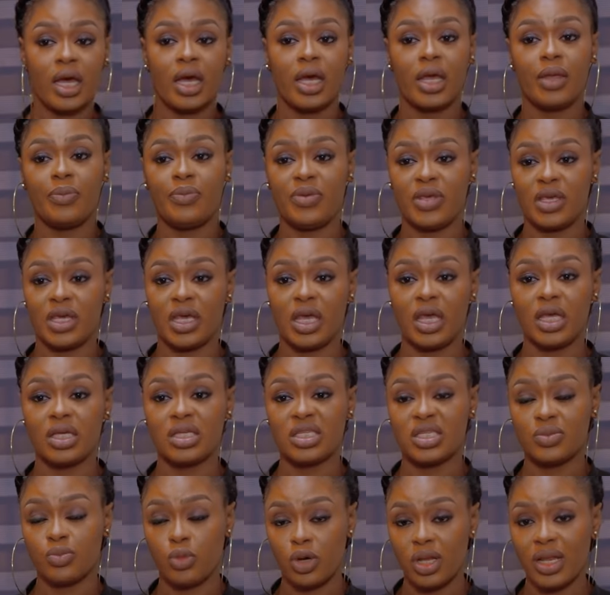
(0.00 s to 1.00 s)
a
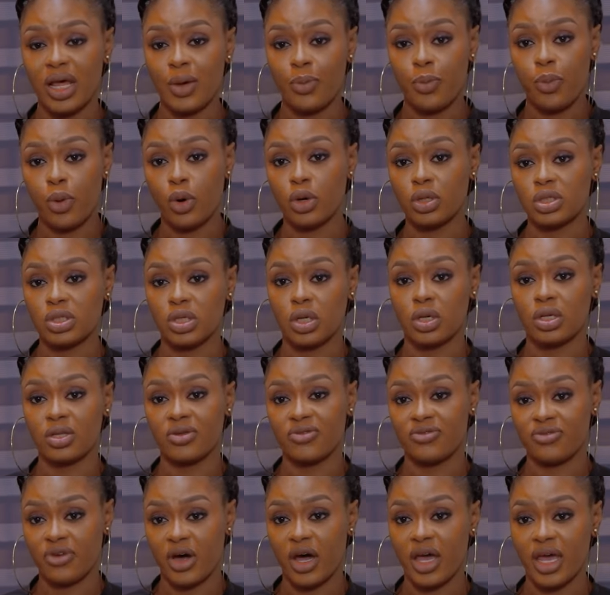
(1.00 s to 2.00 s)
smaller pot on the
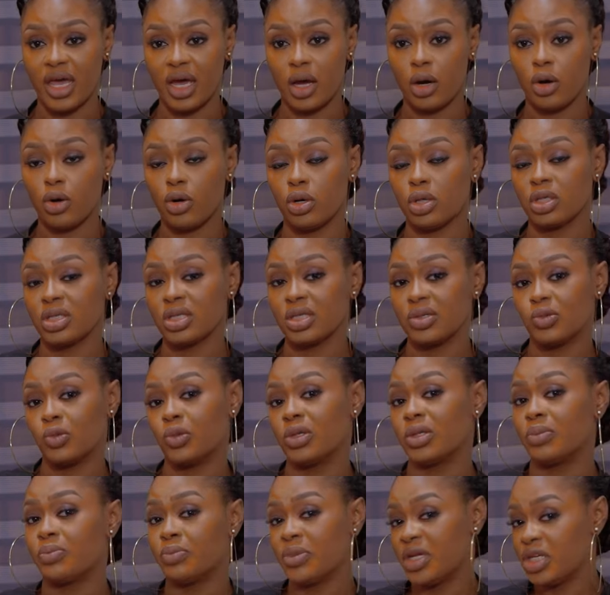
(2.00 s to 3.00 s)
fire on
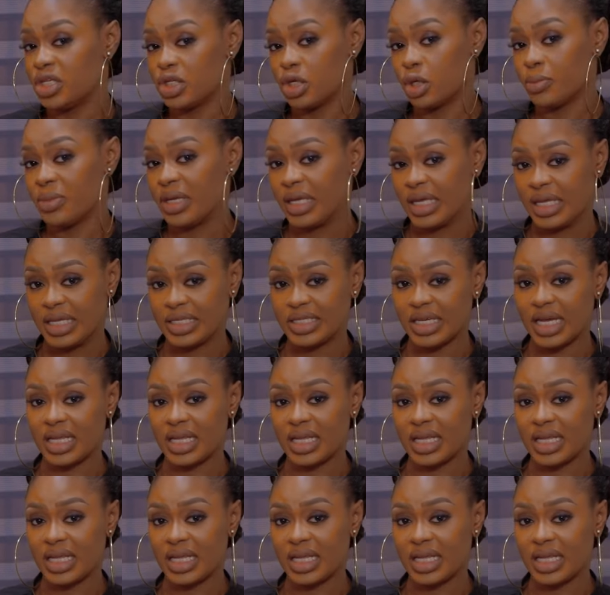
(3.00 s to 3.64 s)
with medium heat,